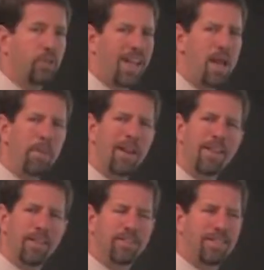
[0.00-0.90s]
can't be
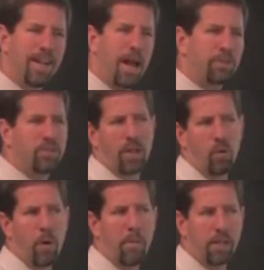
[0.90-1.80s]
anything in the synapse because then it
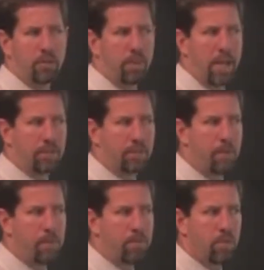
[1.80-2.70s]
wouldn't be a space.
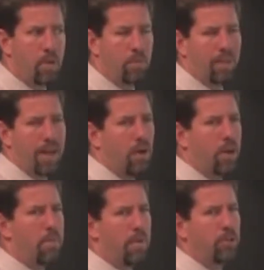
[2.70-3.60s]
But then how
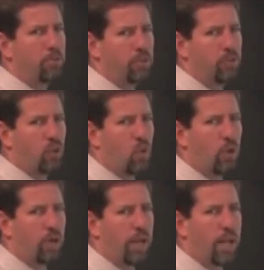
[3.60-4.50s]
can memories be
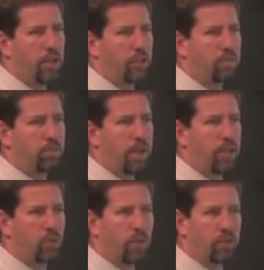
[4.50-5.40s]
stored in a
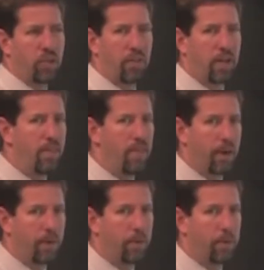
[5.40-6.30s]
space where there's nothing in there?